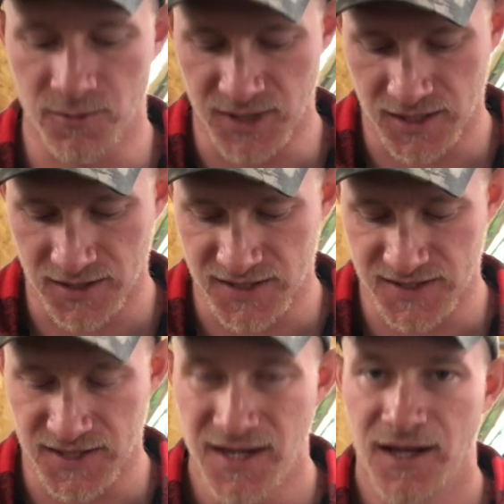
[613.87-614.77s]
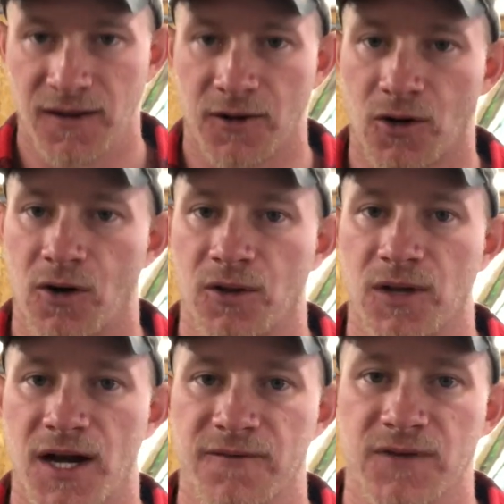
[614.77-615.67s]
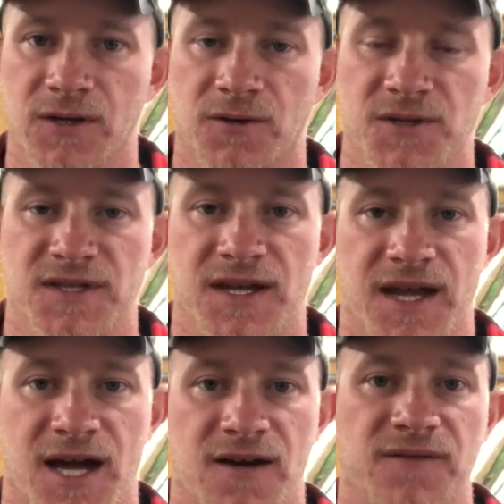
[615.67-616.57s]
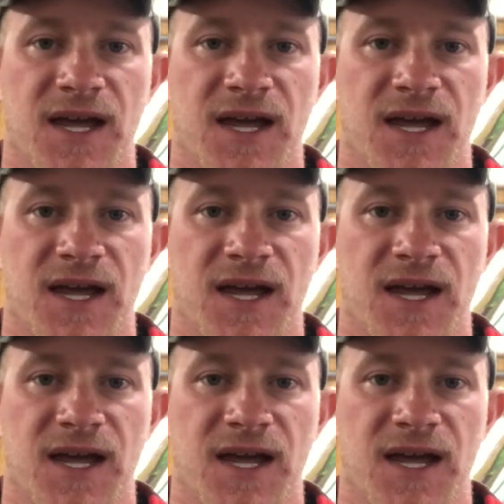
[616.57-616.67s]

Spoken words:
because there are a lot of vehicles that have